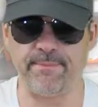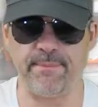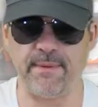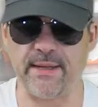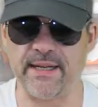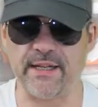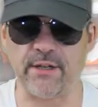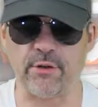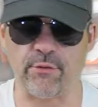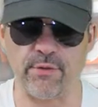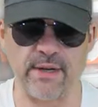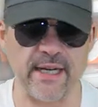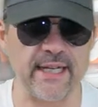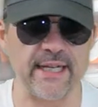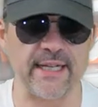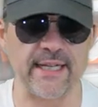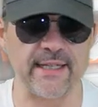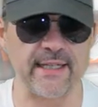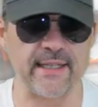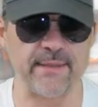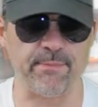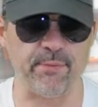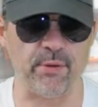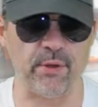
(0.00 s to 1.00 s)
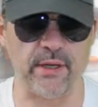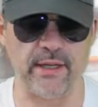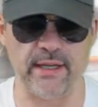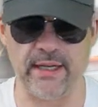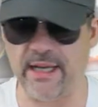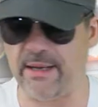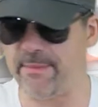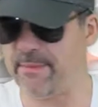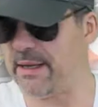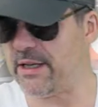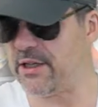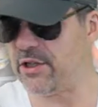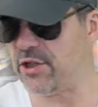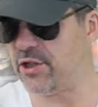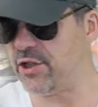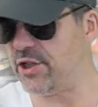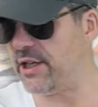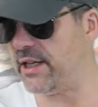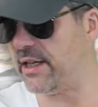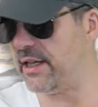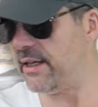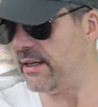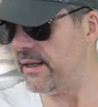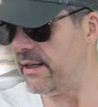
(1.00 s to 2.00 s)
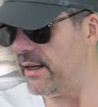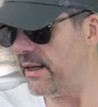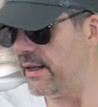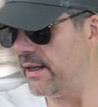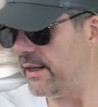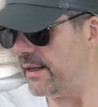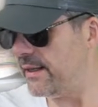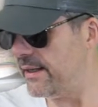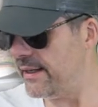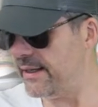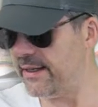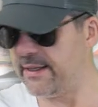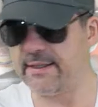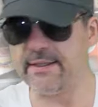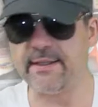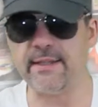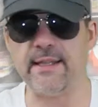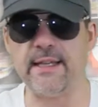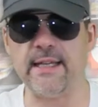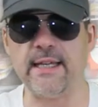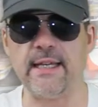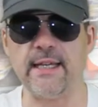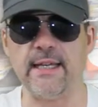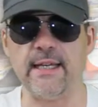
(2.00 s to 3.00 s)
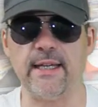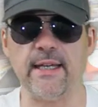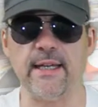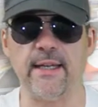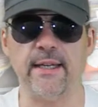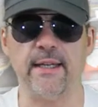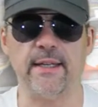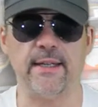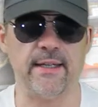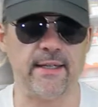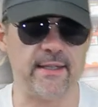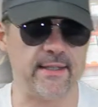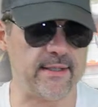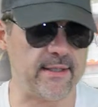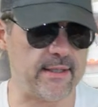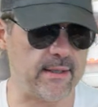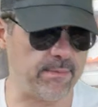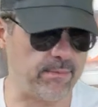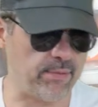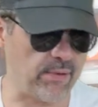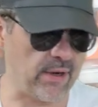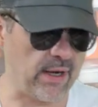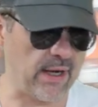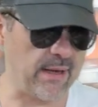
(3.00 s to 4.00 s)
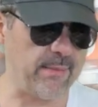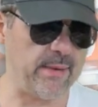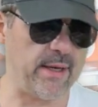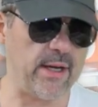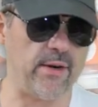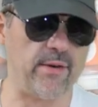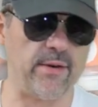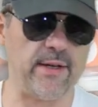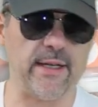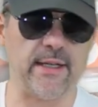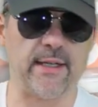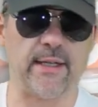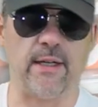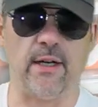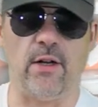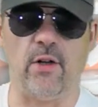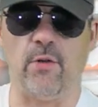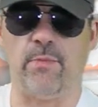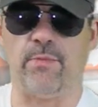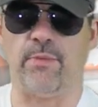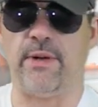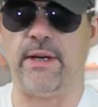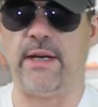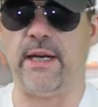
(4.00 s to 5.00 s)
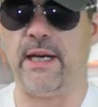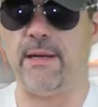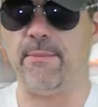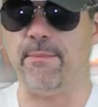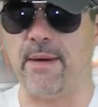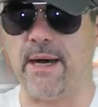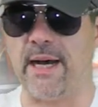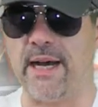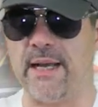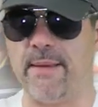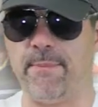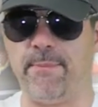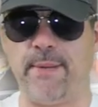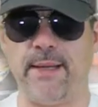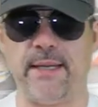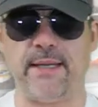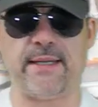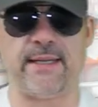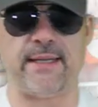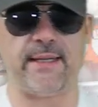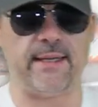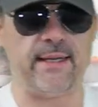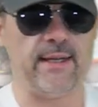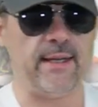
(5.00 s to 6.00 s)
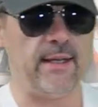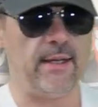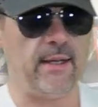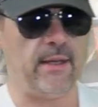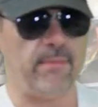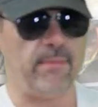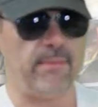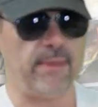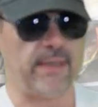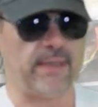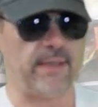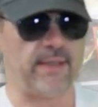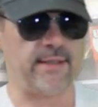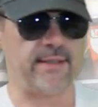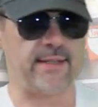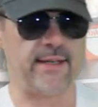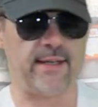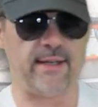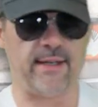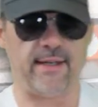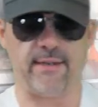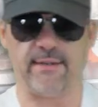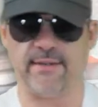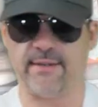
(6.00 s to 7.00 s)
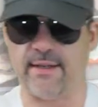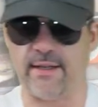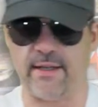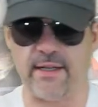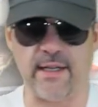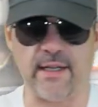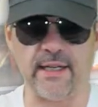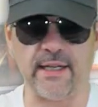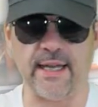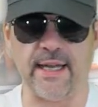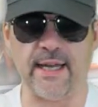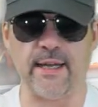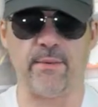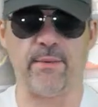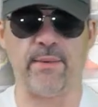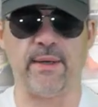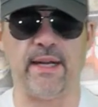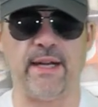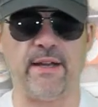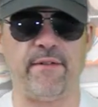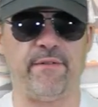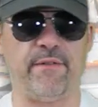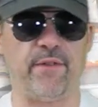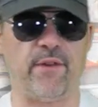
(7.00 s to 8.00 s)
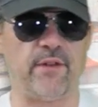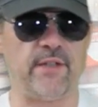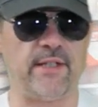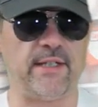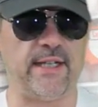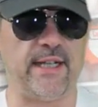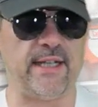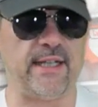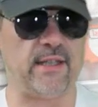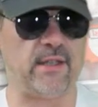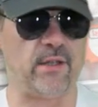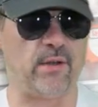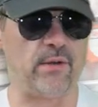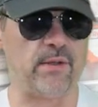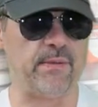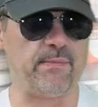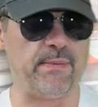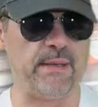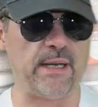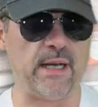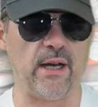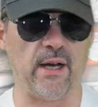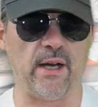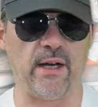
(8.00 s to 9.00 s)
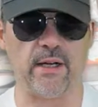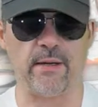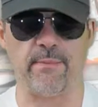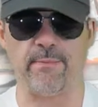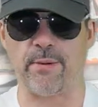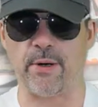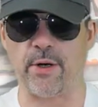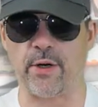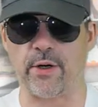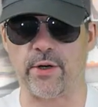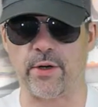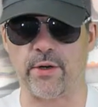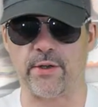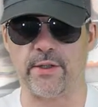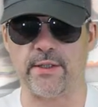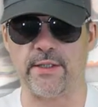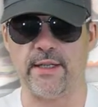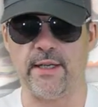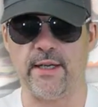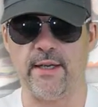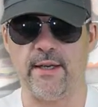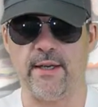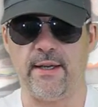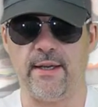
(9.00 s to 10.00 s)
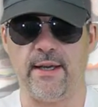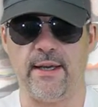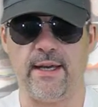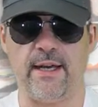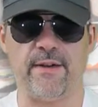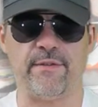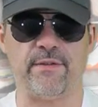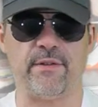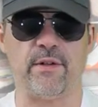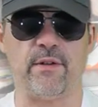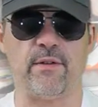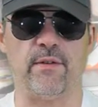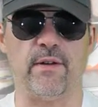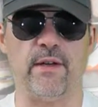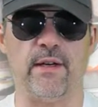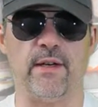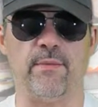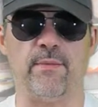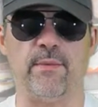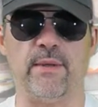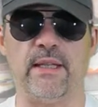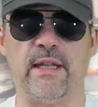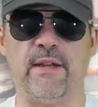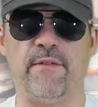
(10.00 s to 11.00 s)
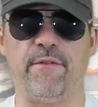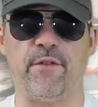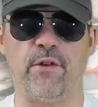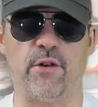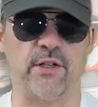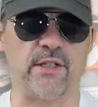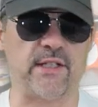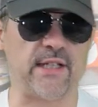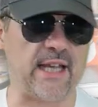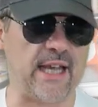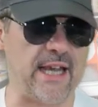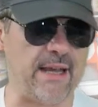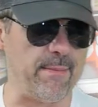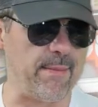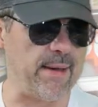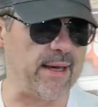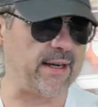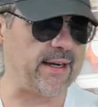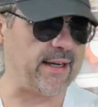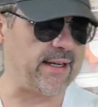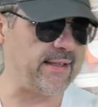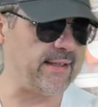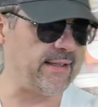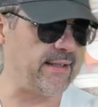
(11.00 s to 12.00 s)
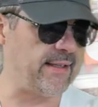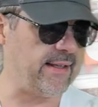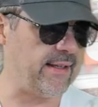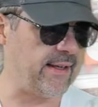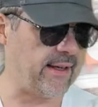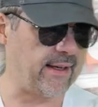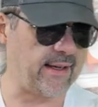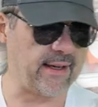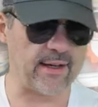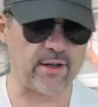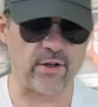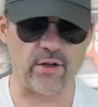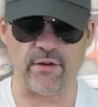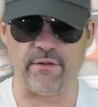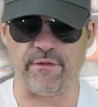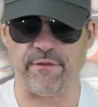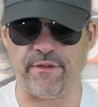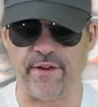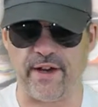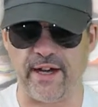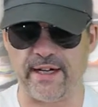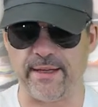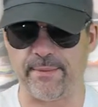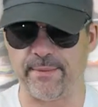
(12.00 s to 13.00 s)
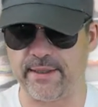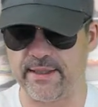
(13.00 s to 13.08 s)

ingredients put in. MSG is the, is the primary culprit, in my opinion, because uh, I'll tell you again, when I first ate those Beyond Burgers, after uh, when they first came out, I, I, I couldn't find them